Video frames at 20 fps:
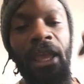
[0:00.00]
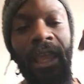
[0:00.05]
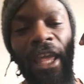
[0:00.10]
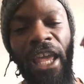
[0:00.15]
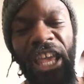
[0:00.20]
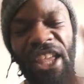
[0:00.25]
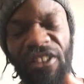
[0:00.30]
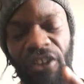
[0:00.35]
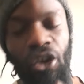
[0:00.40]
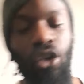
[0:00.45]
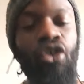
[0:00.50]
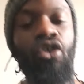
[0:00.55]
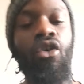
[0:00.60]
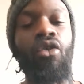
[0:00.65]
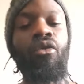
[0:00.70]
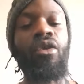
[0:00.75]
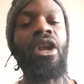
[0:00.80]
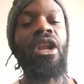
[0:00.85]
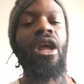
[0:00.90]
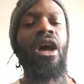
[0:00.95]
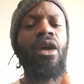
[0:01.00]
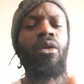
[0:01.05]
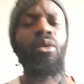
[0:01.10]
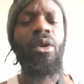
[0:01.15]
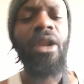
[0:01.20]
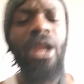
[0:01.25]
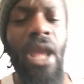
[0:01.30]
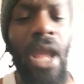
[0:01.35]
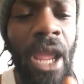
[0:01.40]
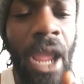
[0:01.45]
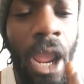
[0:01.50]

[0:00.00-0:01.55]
Hitting on the real art with the